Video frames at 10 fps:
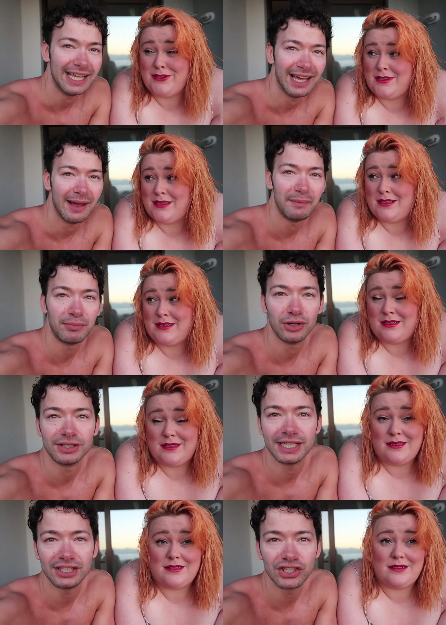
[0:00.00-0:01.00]
Speaker 1: Yeah,
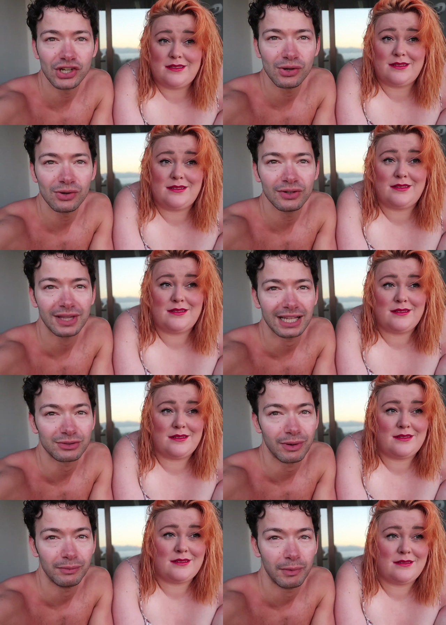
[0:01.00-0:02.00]
but day two,
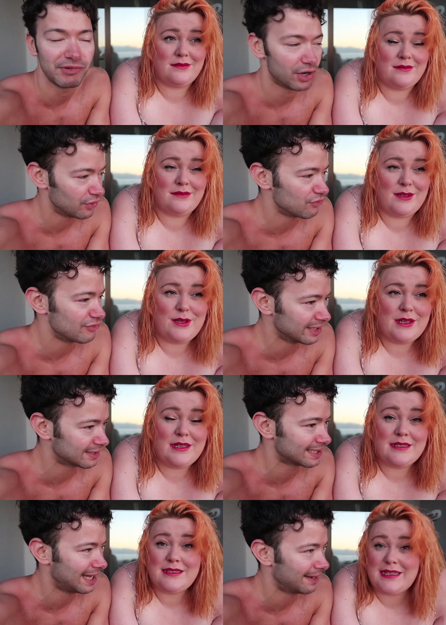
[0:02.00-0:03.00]
that's when we'll bring on the
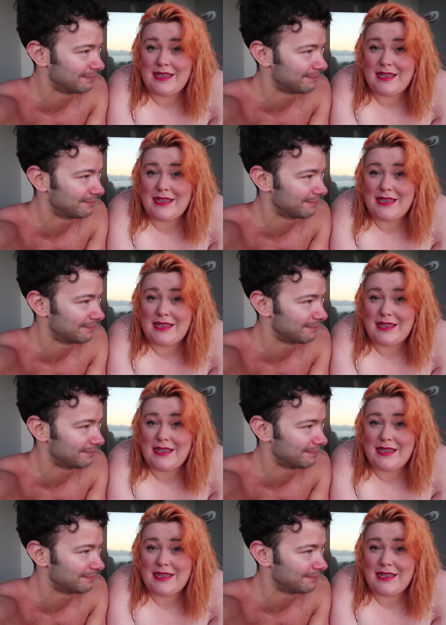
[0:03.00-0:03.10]
real time.